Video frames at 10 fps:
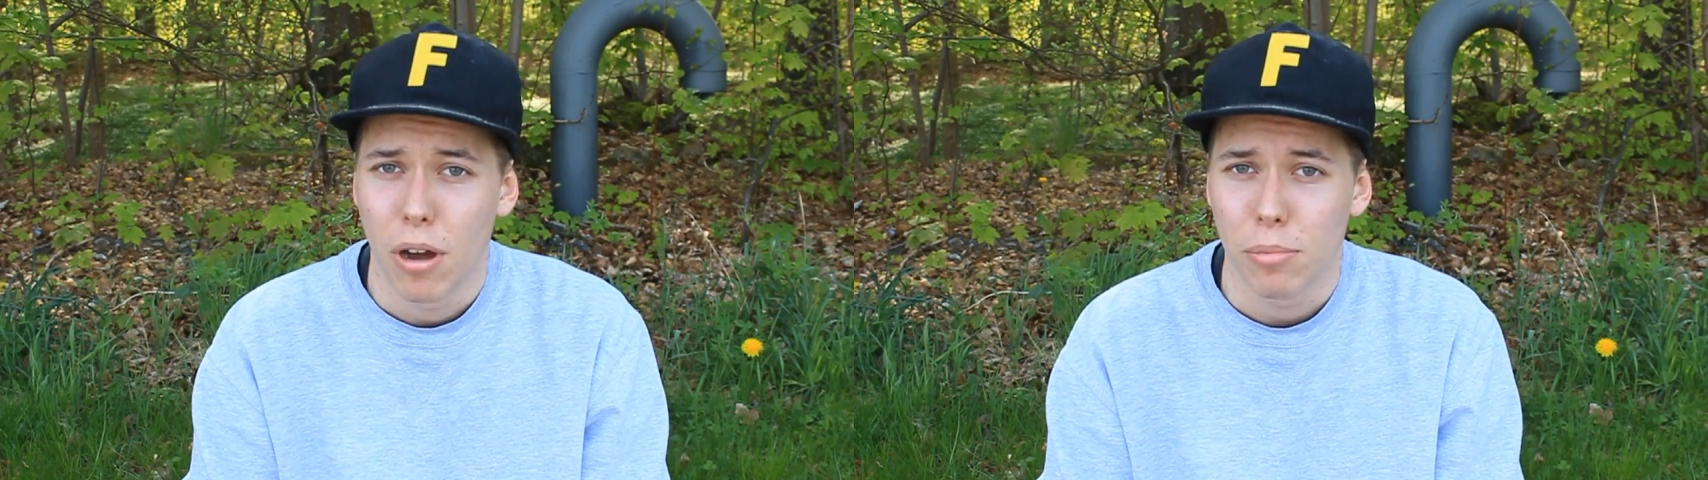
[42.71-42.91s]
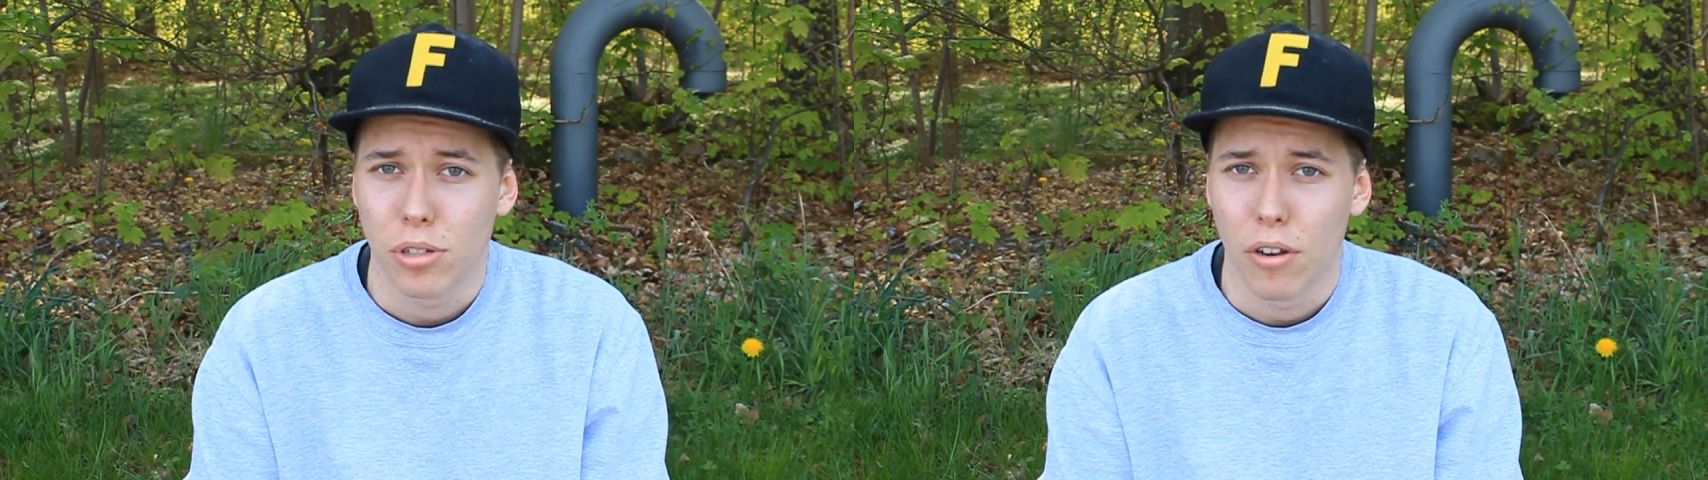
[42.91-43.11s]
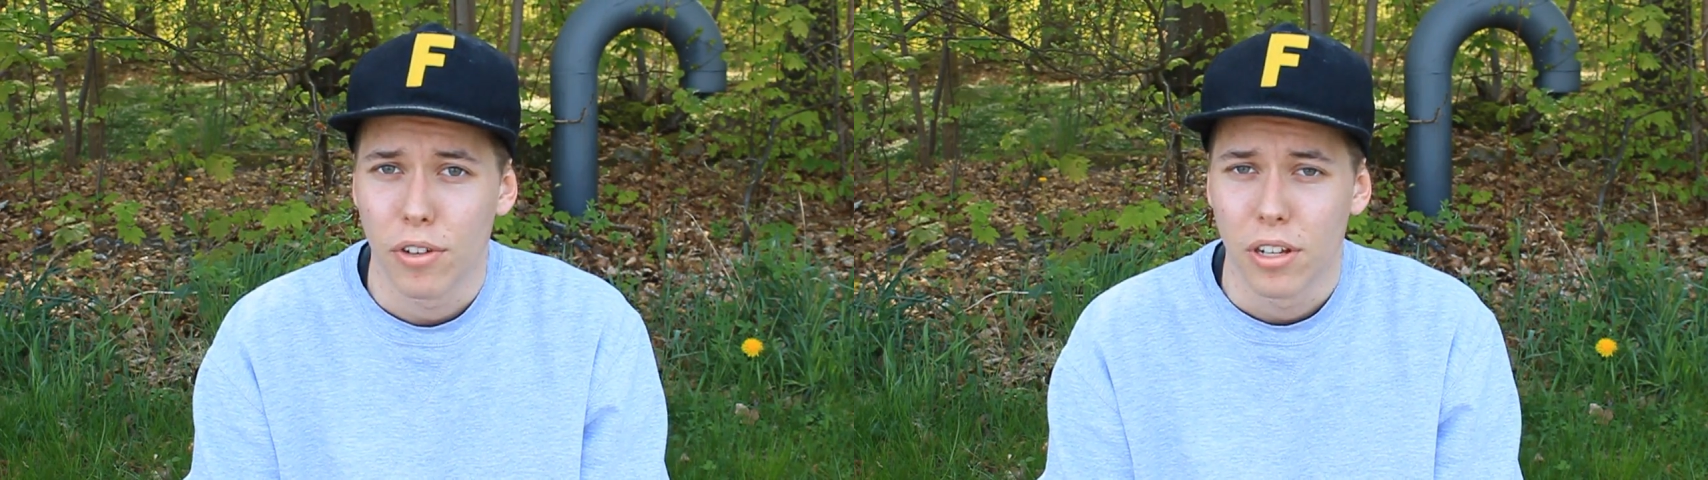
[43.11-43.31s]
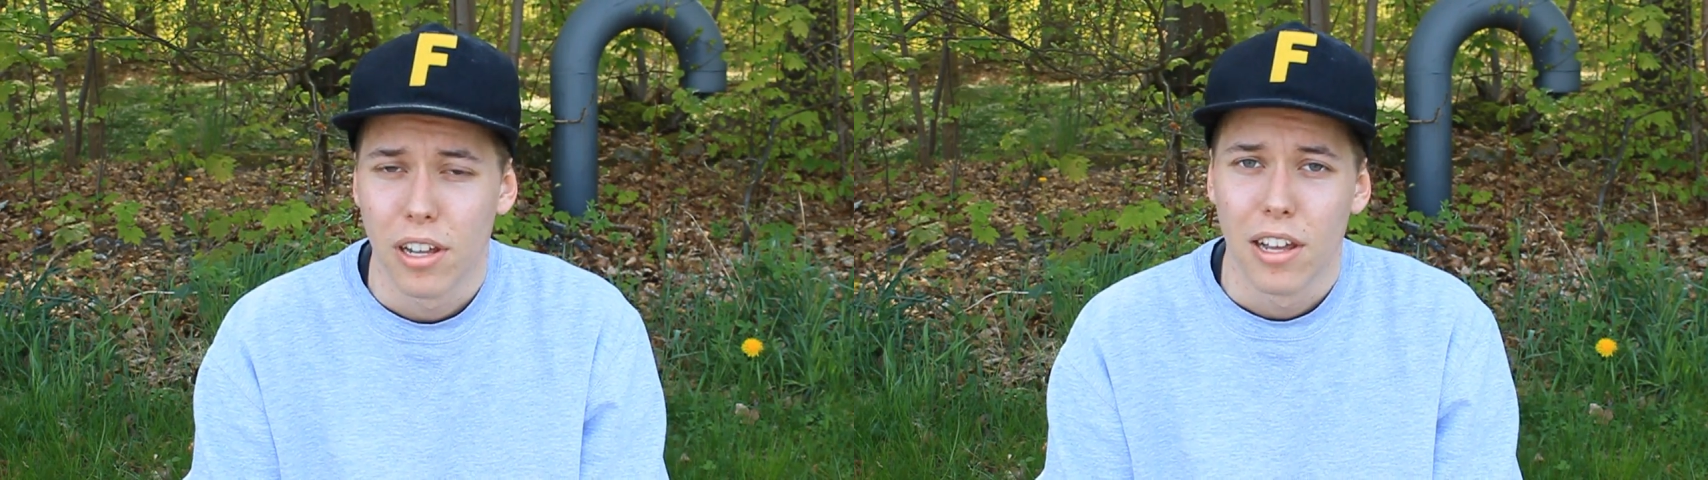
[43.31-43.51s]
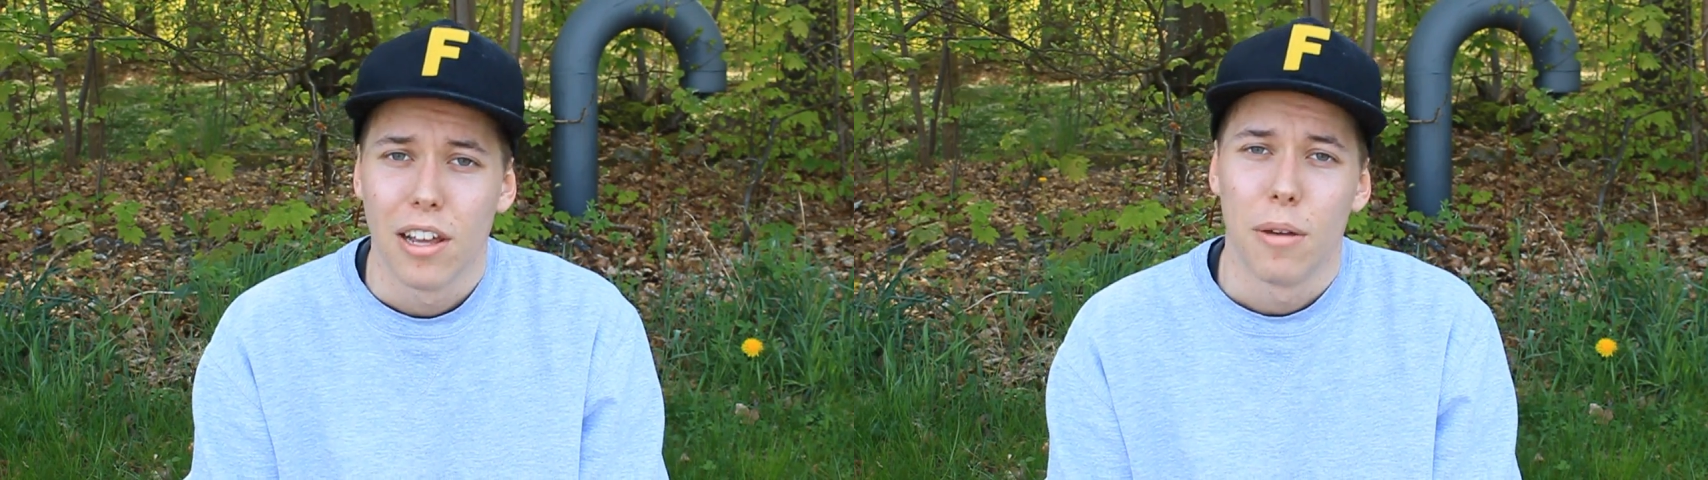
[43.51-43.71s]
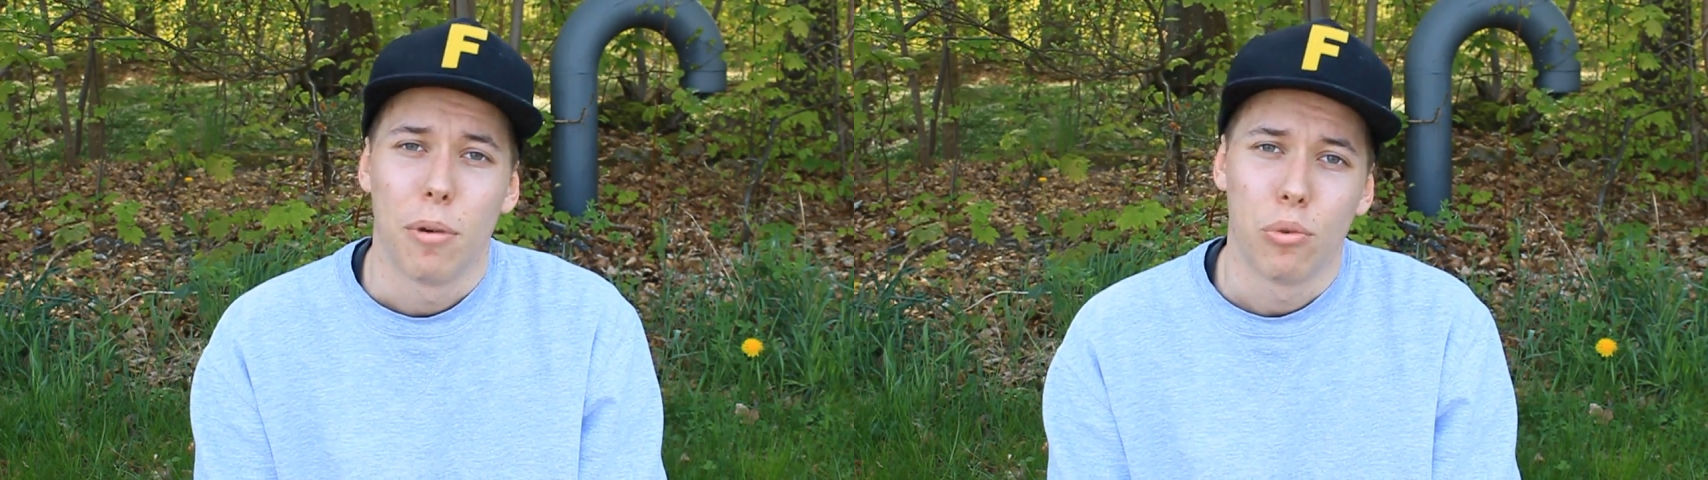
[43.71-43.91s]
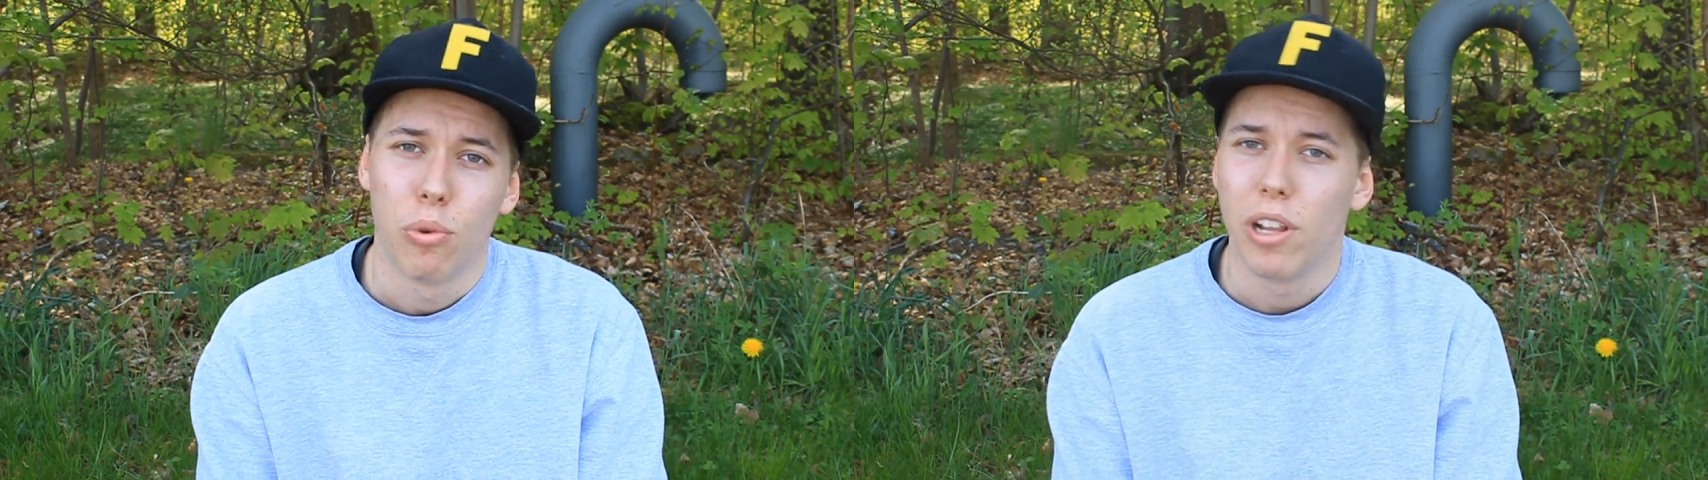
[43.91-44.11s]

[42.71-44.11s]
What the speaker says: pop shove it. But